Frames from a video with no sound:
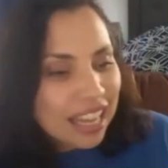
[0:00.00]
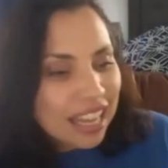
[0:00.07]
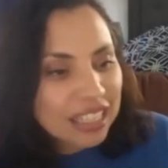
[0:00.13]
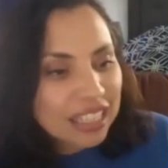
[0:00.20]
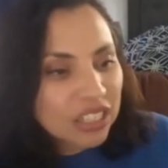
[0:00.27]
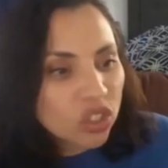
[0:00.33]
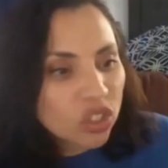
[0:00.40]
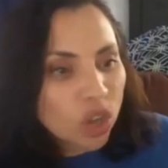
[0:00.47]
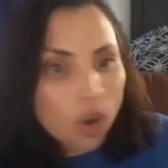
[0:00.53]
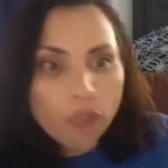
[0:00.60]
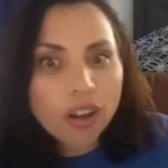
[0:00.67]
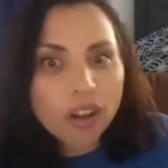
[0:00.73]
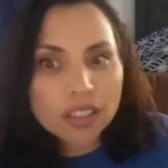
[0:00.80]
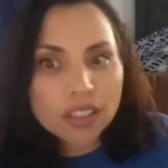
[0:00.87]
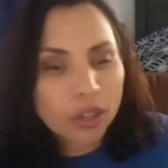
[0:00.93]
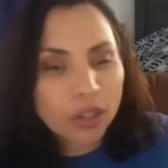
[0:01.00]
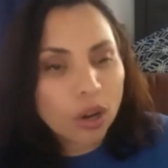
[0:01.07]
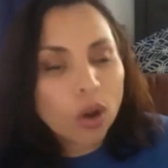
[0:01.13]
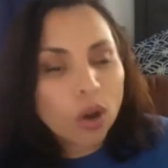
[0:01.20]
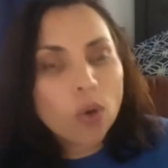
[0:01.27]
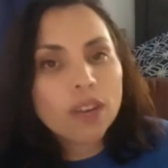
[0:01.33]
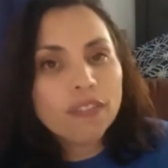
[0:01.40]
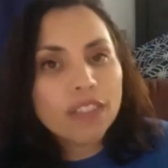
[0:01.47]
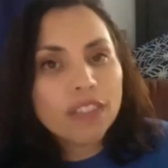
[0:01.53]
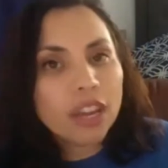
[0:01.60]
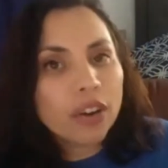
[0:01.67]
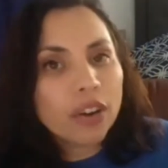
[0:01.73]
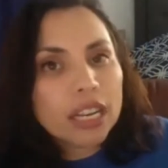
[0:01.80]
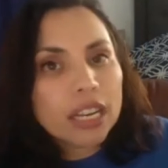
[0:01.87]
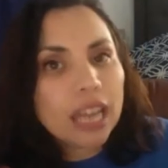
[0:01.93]
And it's no fault of their own if
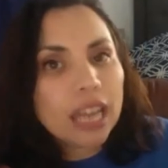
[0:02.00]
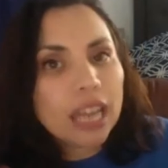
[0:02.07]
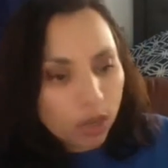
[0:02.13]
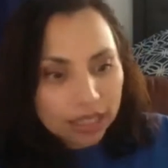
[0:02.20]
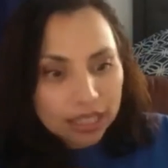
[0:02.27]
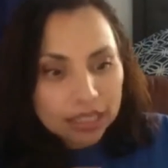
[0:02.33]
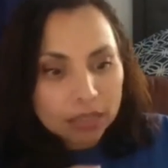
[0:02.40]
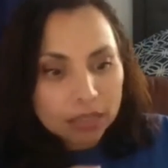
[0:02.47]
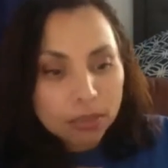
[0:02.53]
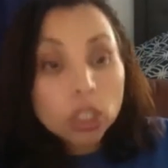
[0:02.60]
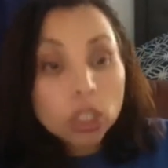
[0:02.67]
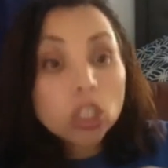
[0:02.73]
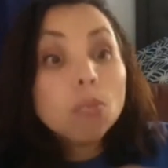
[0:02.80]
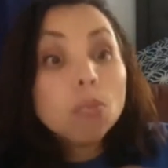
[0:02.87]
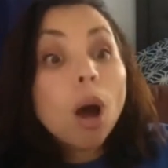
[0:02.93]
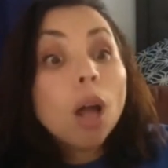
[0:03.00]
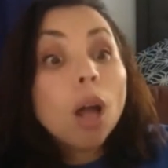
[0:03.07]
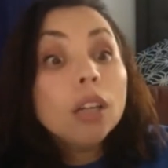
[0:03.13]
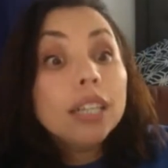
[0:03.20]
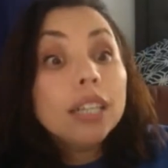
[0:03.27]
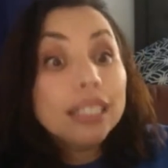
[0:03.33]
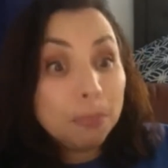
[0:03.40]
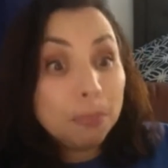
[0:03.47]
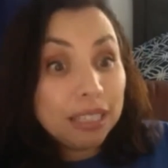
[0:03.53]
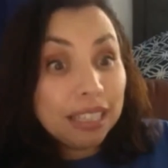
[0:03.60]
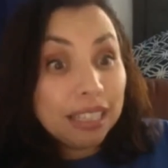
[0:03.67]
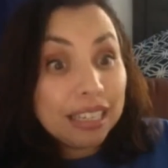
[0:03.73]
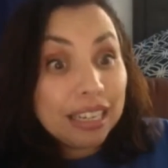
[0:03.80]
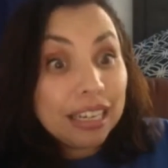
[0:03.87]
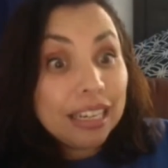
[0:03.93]
they're in a network that's much smaller at the
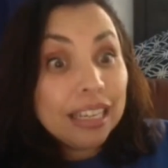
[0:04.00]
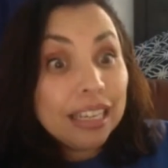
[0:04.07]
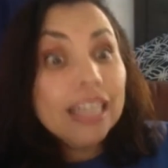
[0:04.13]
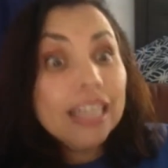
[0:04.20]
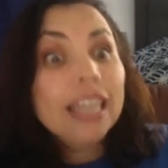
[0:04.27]
beginning.